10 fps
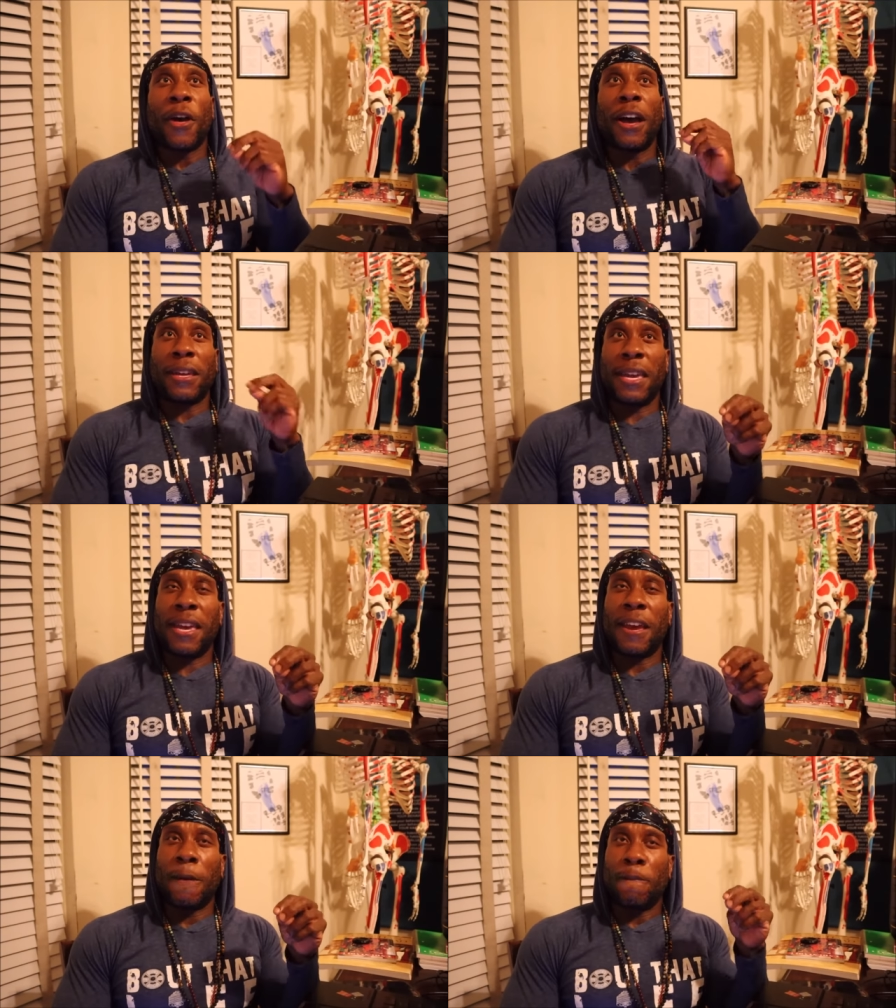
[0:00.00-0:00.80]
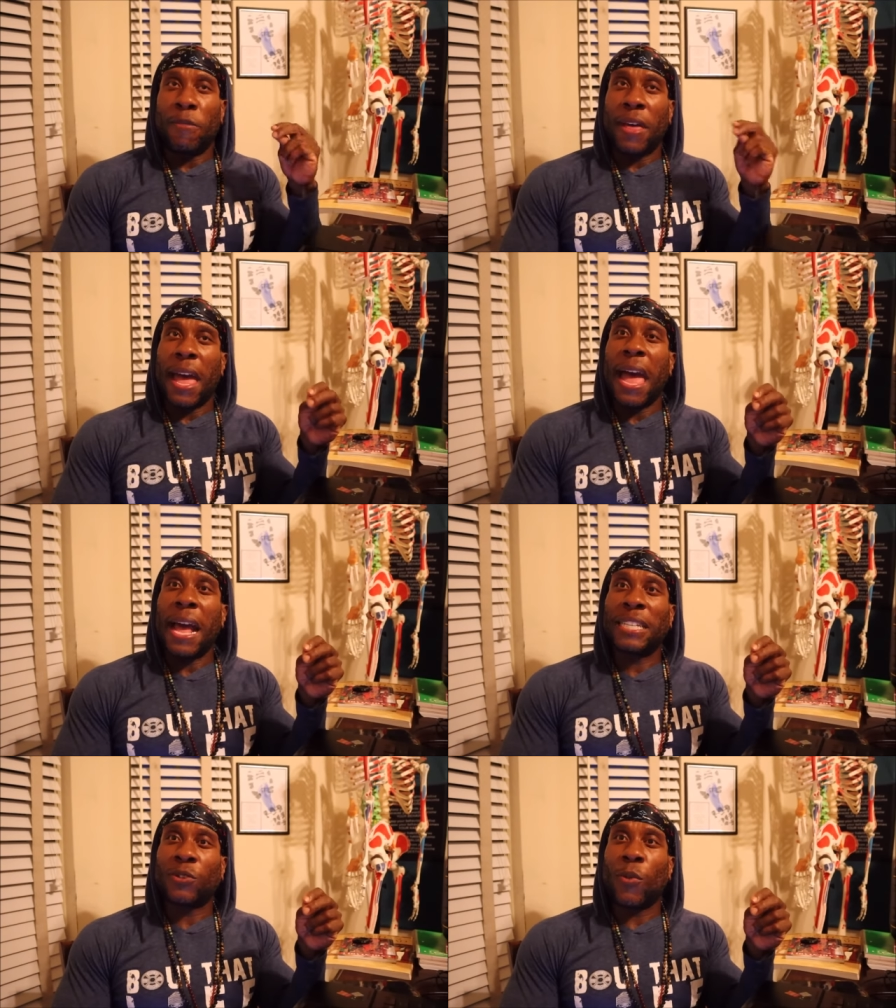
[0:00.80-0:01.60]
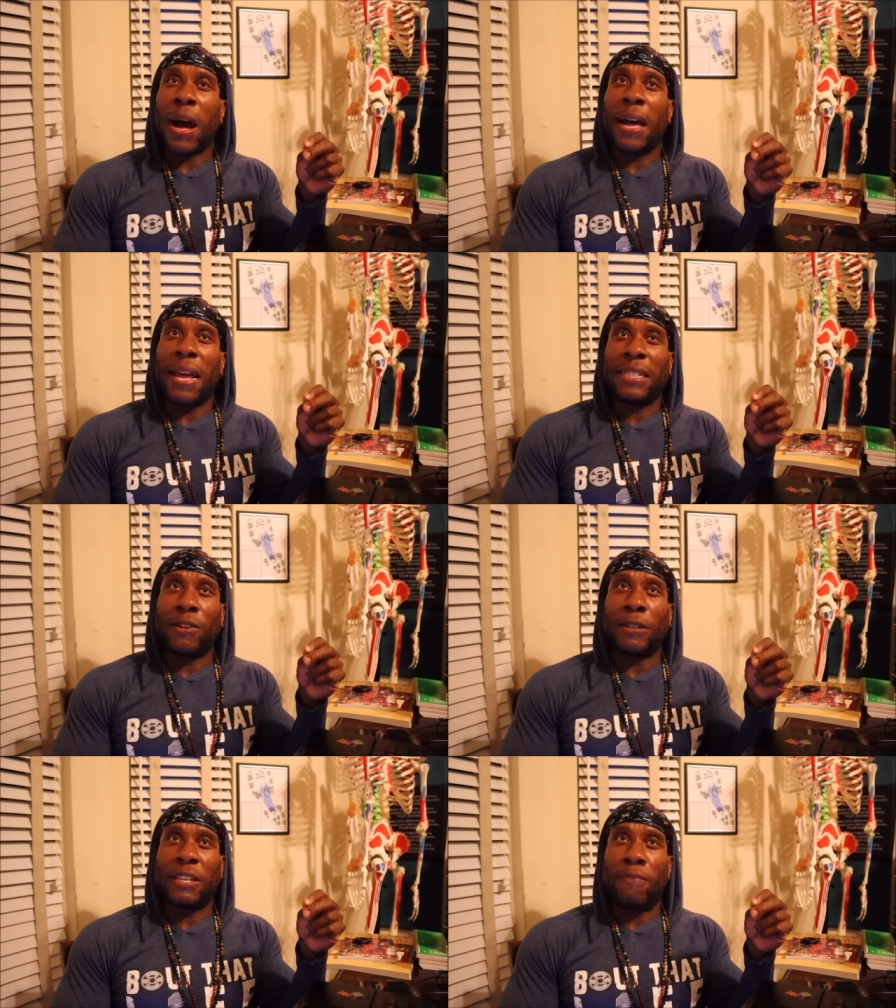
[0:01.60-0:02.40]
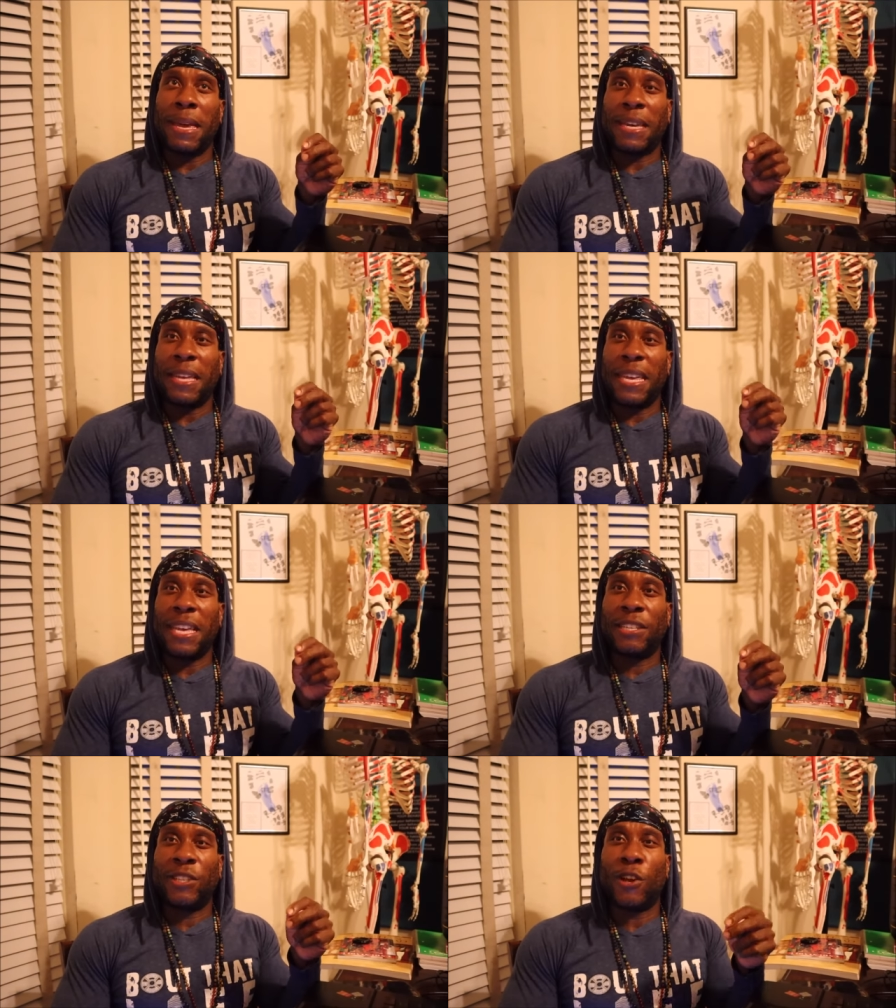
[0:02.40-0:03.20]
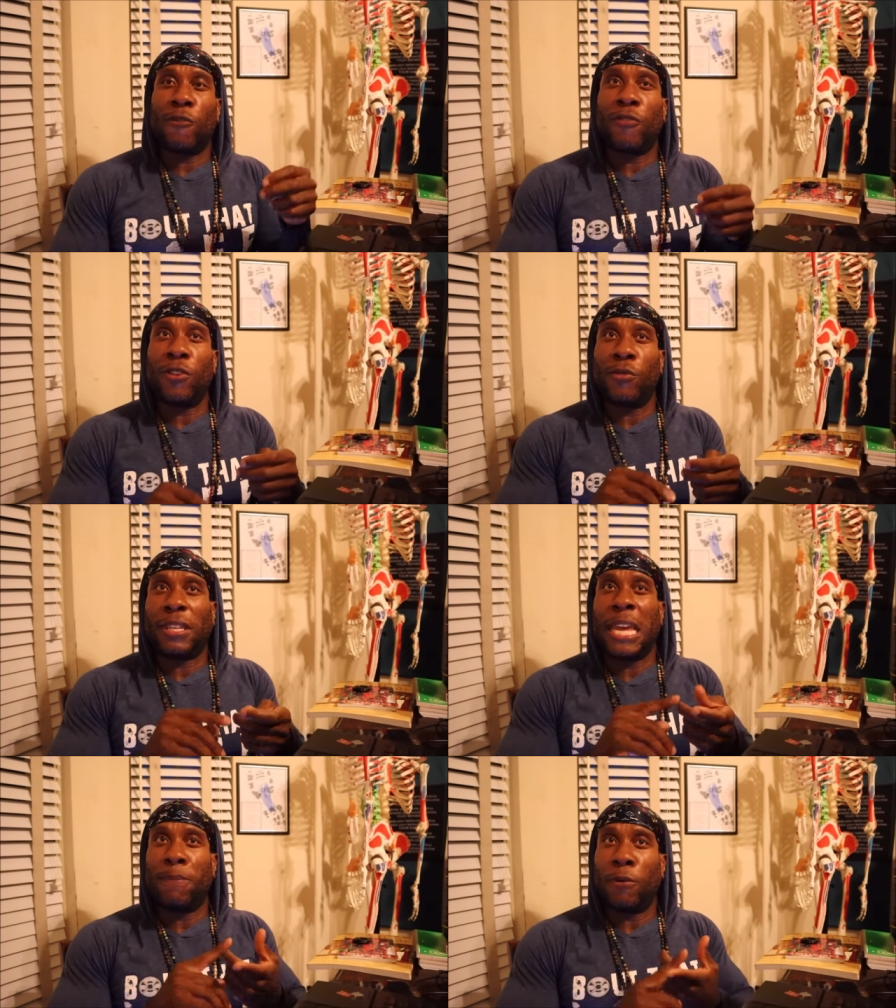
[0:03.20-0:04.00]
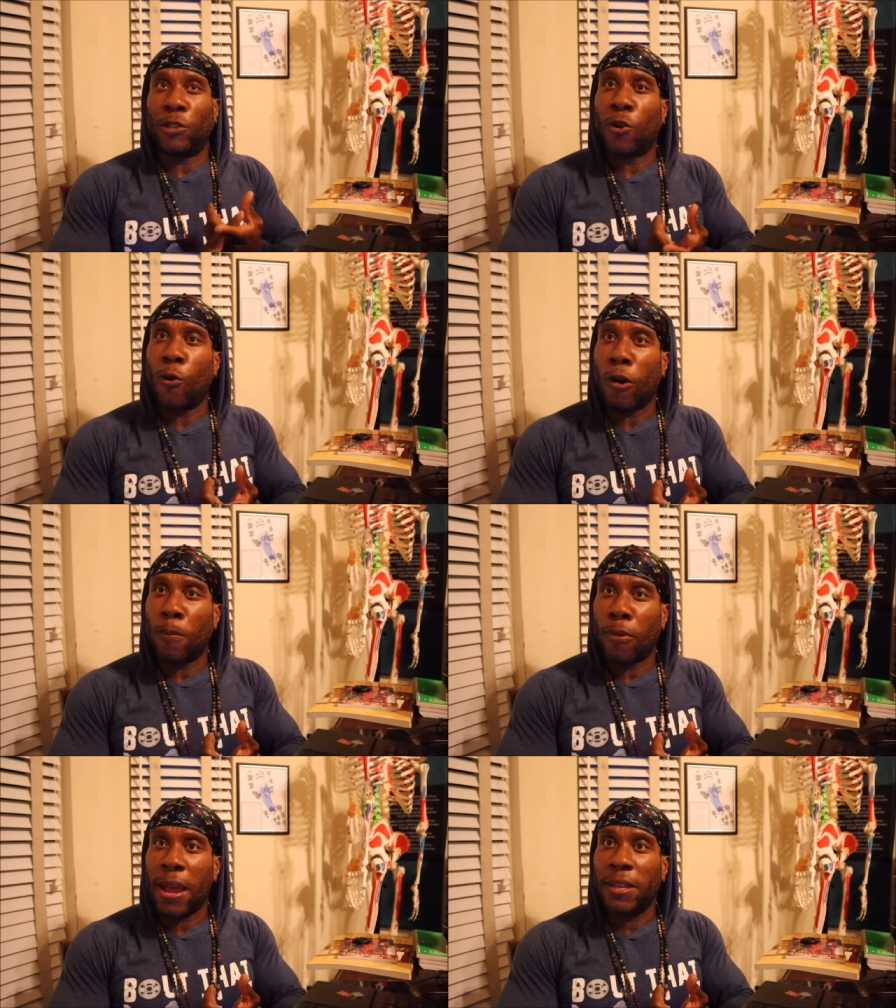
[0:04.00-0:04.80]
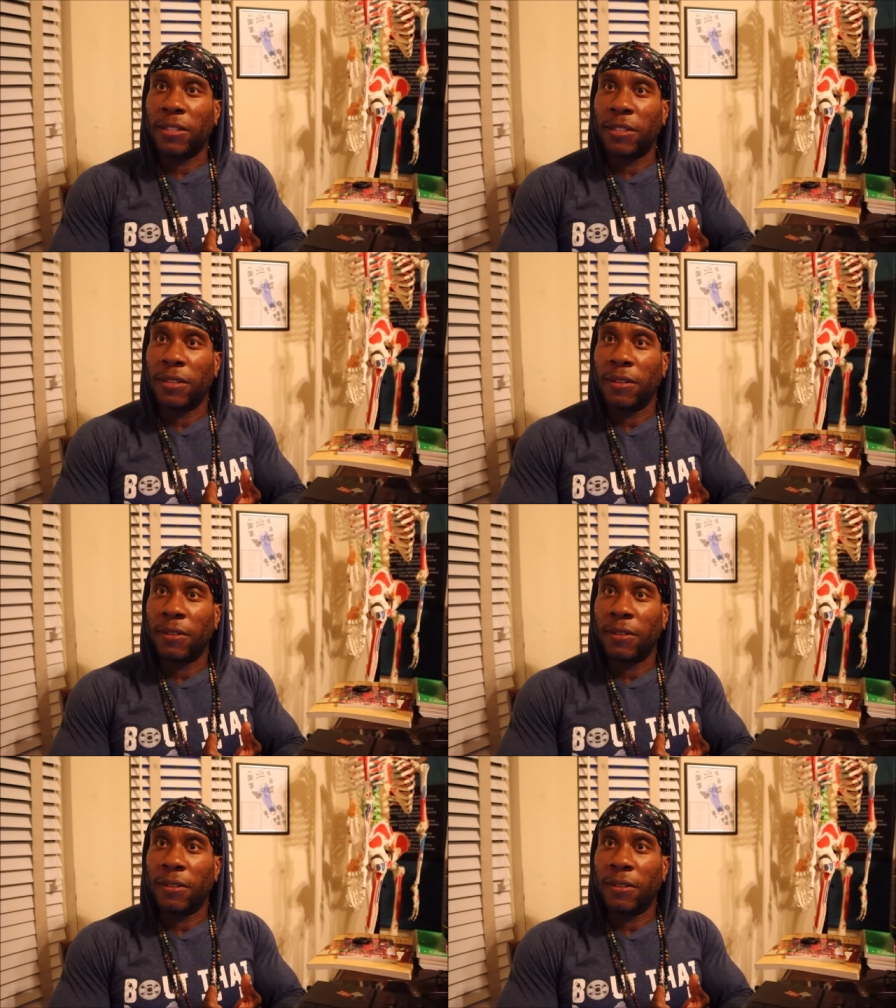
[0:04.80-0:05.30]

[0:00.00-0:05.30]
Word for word: again, the hack squat is going to make it easier for you to keep your core braced